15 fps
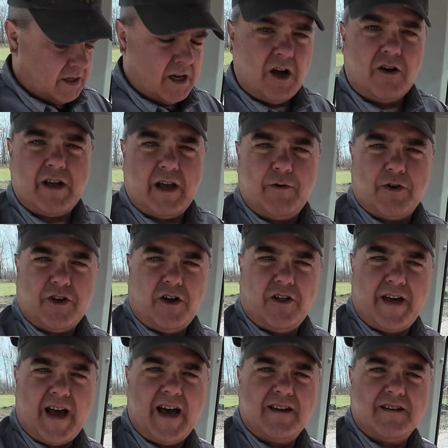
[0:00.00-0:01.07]
Okay, with all
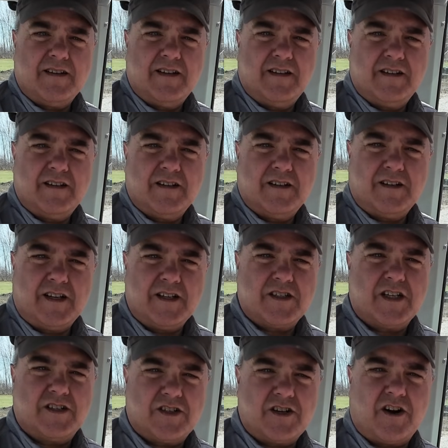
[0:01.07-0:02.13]
that, let's
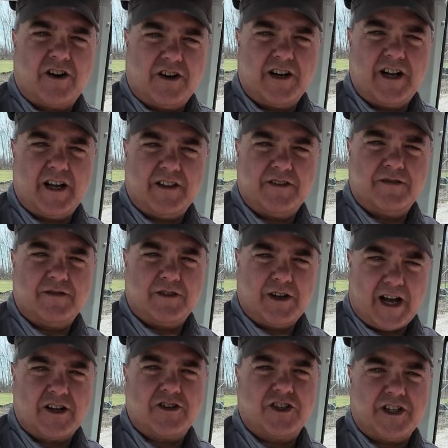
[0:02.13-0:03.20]
get started on how to
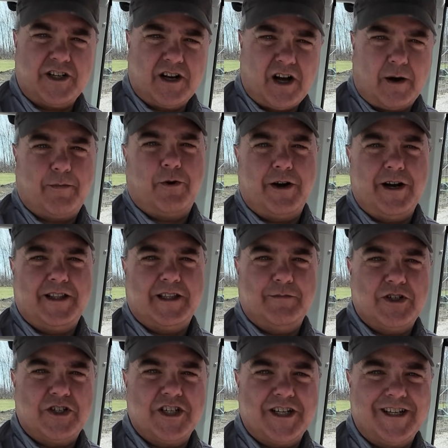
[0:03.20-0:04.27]
actually operate the
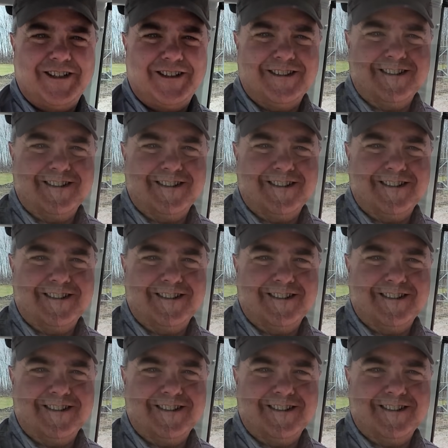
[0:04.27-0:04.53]
machine.